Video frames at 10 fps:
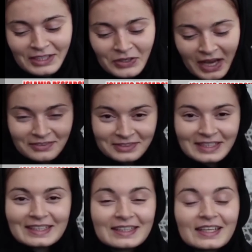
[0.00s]
You have
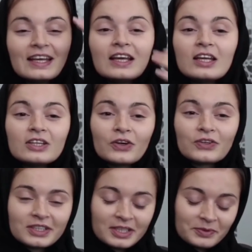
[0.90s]
to. No,
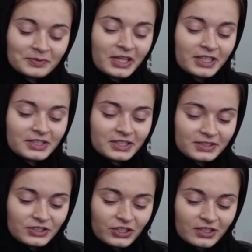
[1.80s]
really. Because in
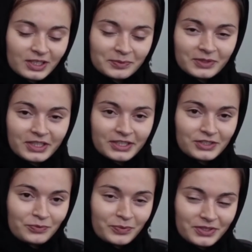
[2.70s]
general, I'm an
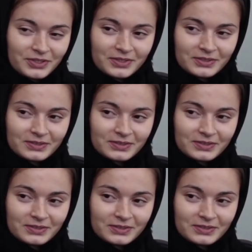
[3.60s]
aggressive person.